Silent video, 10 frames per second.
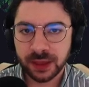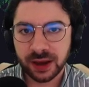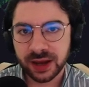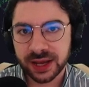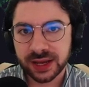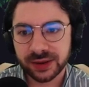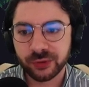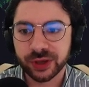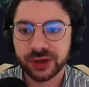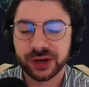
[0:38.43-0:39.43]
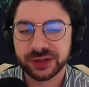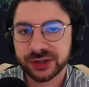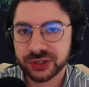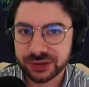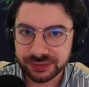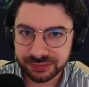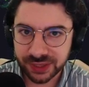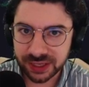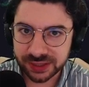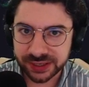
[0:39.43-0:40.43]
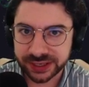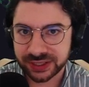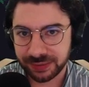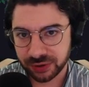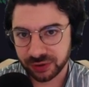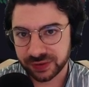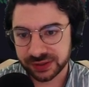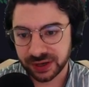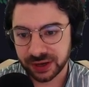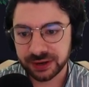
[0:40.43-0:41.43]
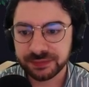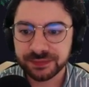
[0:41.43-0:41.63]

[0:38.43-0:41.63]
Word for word: I am working on a dungeon in the second chapter of Insignia,